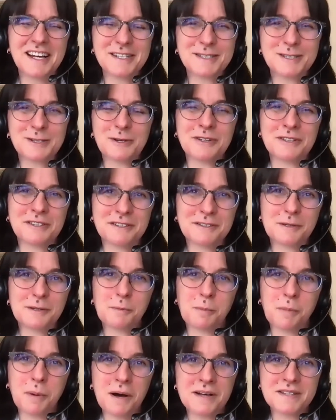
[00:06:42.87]
So I think
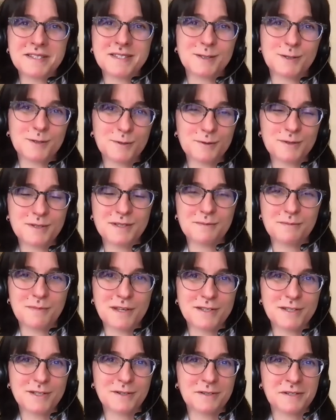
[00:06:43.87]
the past 2
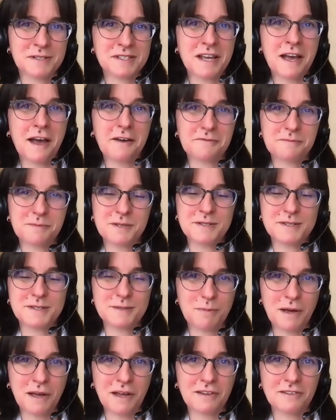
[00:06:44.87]
semesters have been
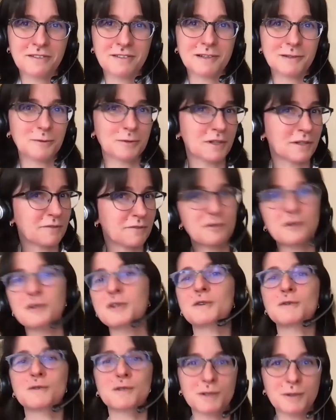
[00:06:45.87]
spent looking for
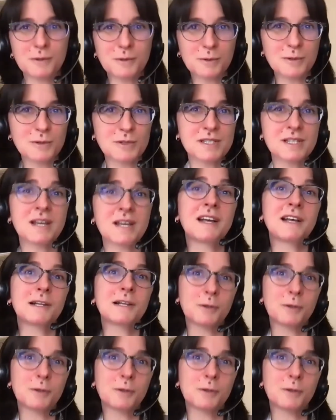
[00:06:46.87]
new tools,